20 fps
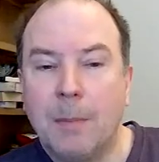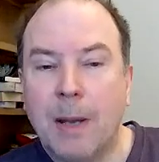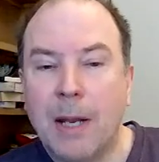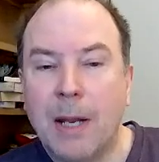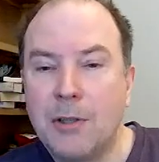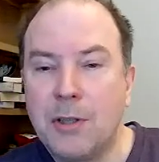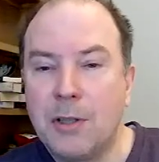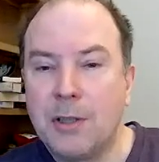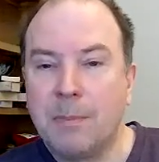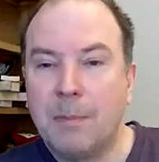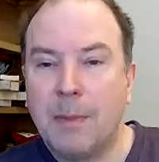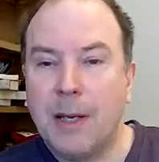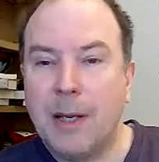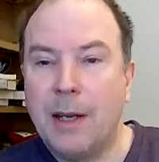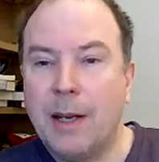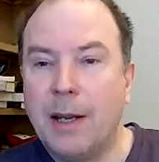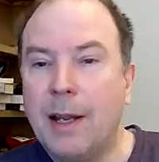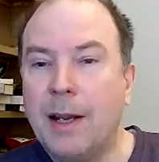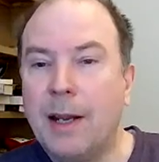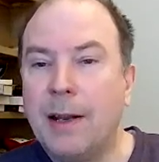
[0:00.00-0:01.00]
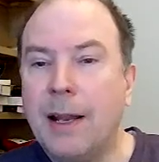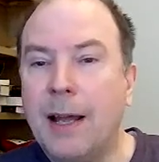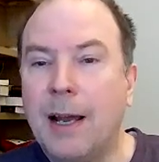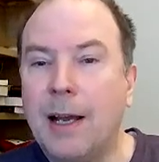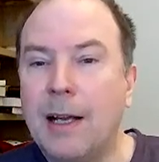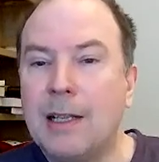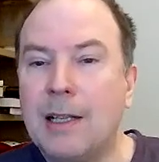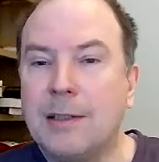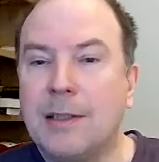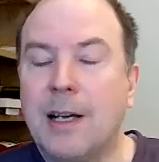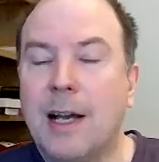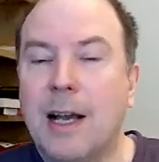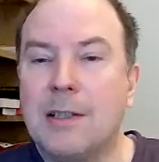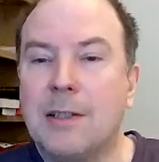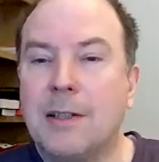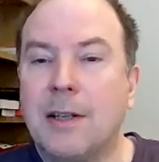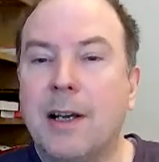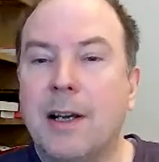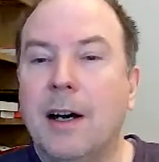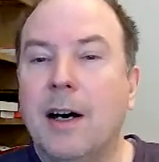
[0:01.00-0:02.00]
She mentions me in that
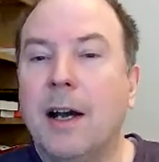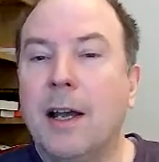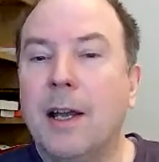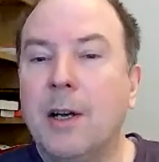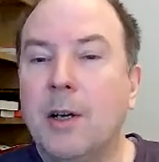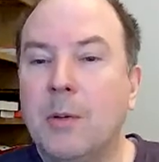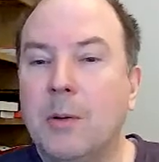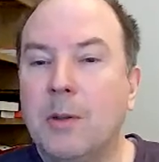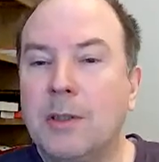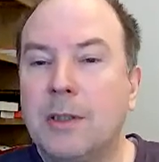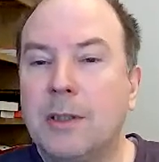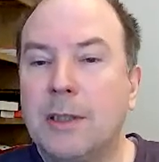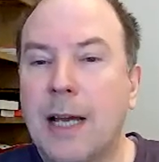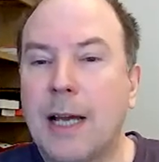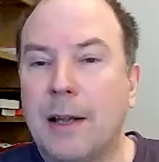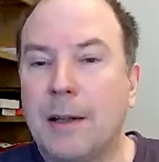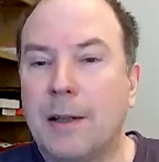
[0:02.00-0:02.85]
as the guy who was